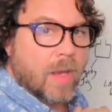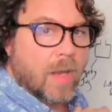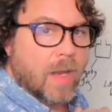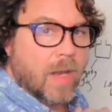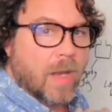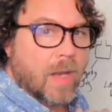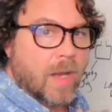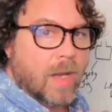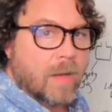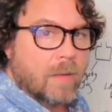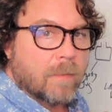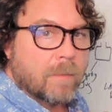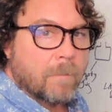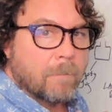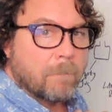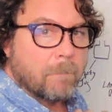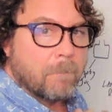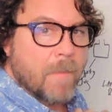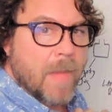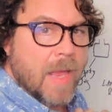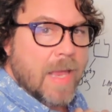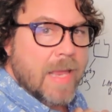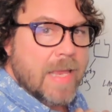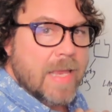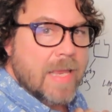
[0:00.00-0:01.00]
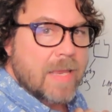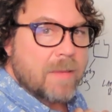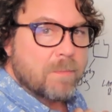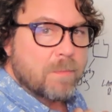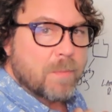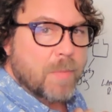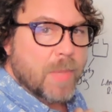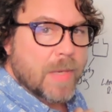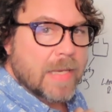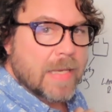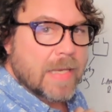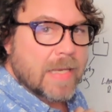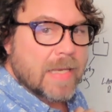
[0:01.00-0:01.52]
may
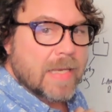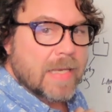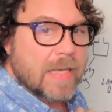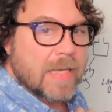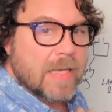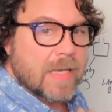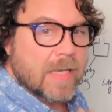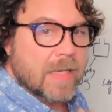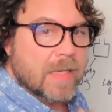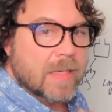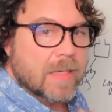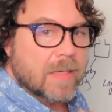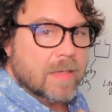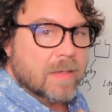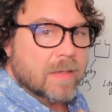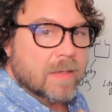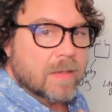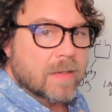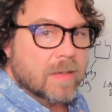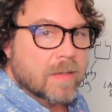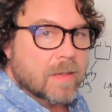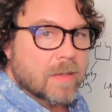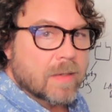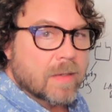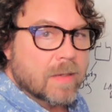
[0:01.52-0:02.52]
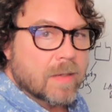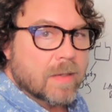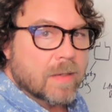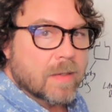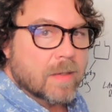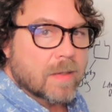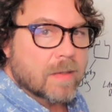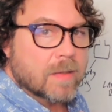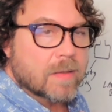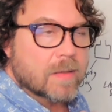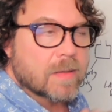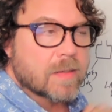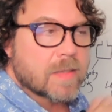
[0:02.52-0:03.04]
be
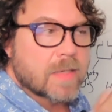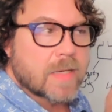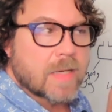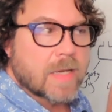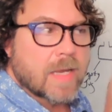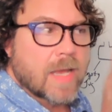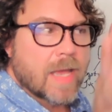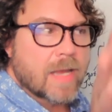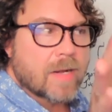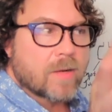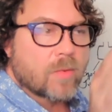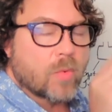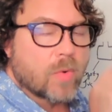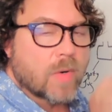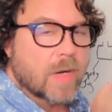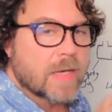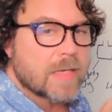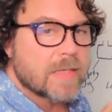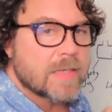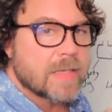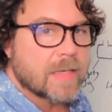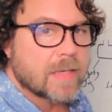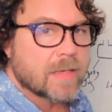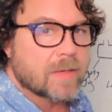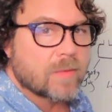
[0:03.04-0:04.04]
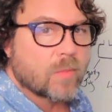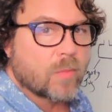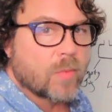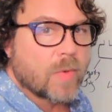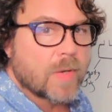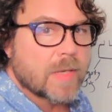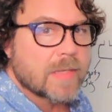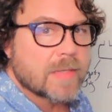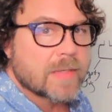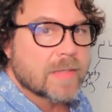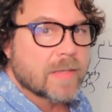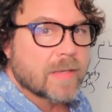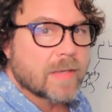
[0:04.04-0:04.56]
kind of what I did
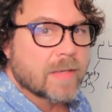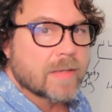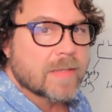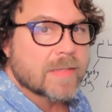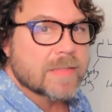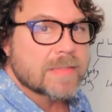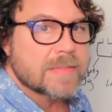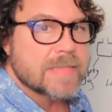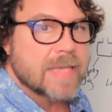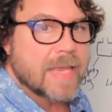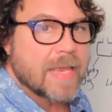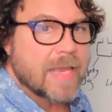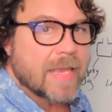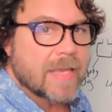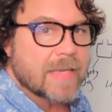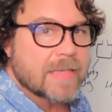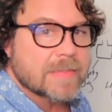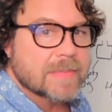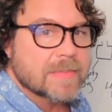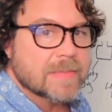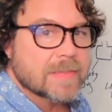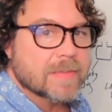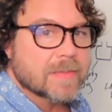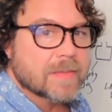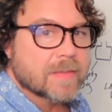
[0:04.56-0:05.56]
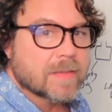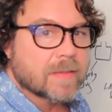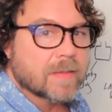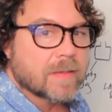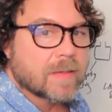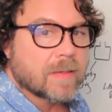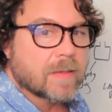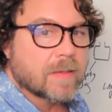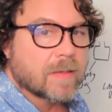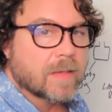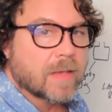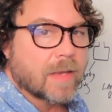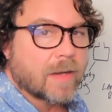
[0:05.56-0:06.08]
with the tet
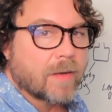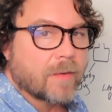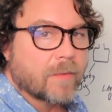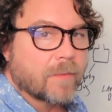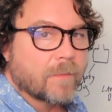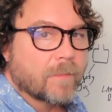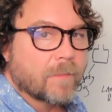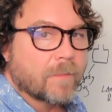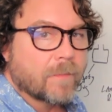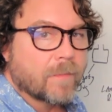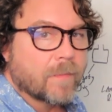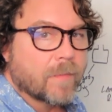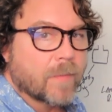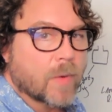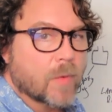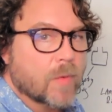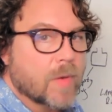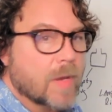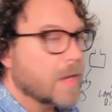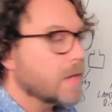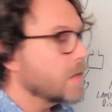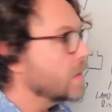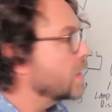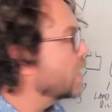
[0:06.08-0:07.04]
letter. Okay,